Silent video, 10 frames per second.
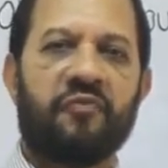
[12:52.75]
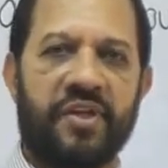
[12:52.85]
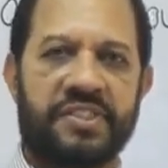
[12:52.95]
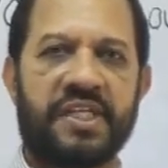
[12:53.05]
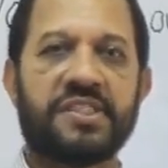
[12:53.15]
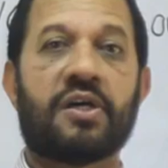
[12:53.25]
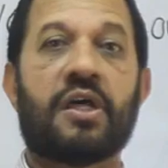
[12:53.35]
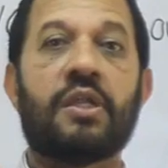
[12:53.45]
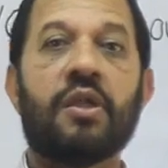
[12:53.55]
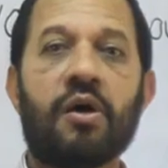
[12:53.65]
which is
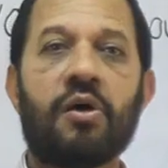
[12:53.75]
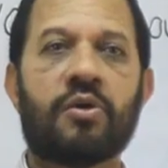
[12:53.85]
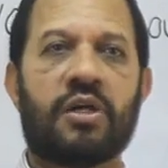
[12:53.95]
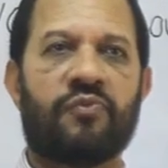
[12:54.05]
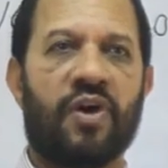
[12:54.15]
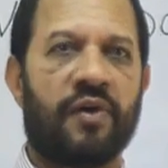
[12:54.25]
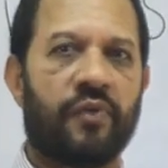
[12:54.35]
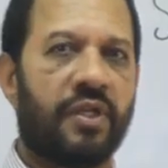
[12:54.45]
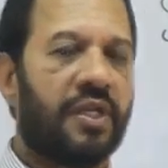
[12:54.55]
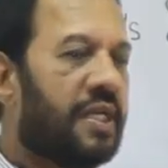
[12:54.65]
a longer vowel.